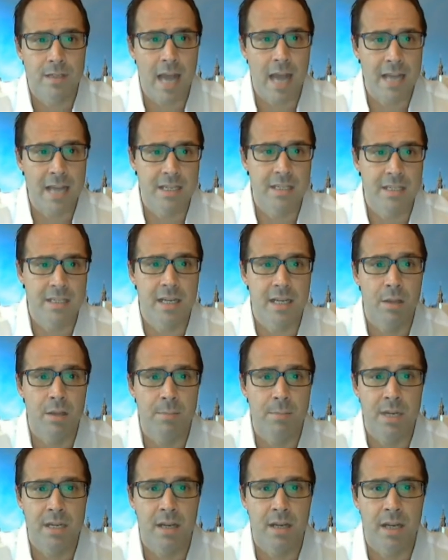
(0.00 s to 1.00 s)
as it did in
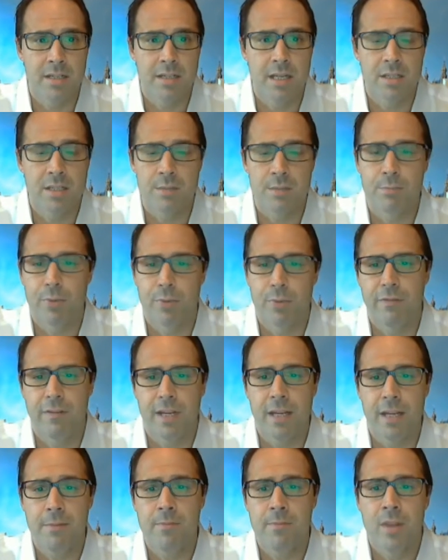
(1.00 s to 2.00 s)
the mid-90s and
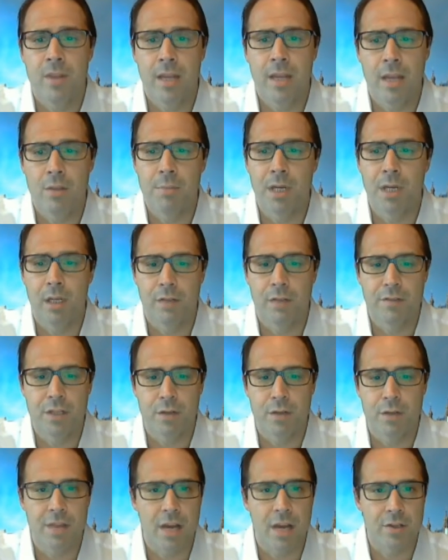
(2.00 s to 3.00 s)
briefly in the middle of
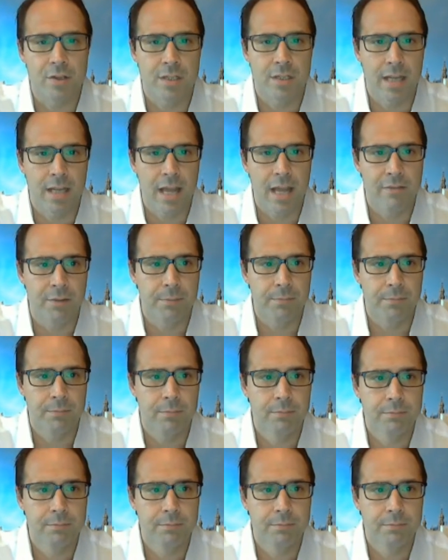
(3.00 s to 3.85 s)
2011.